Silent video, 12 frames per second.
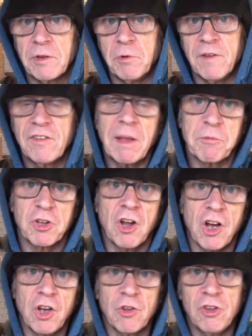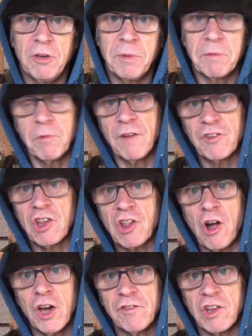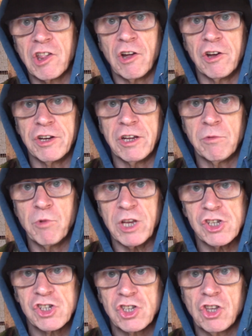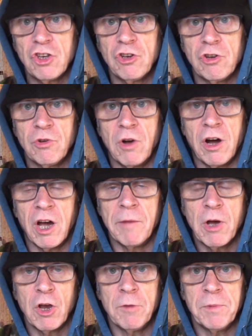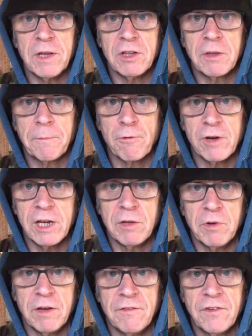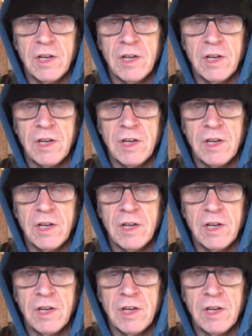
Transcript: we've kept an eye on them, and I've decided which two I'm hoping to breed with